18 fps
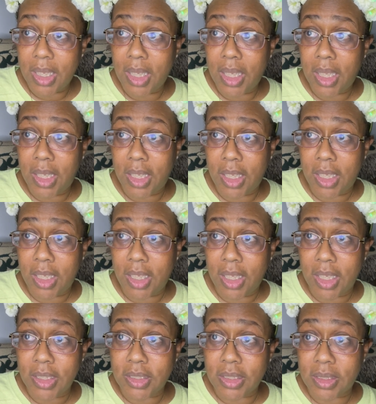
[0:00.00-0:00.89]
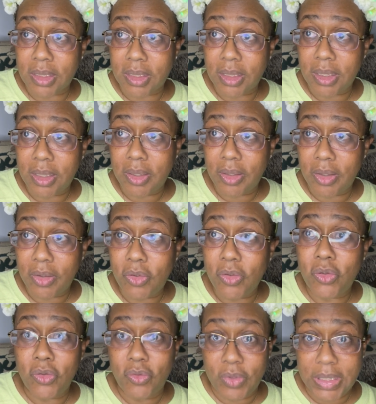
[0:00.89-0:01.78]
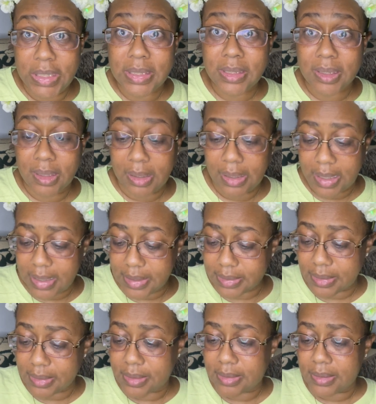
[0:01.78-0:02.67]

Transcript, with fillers: And you need sunglasses.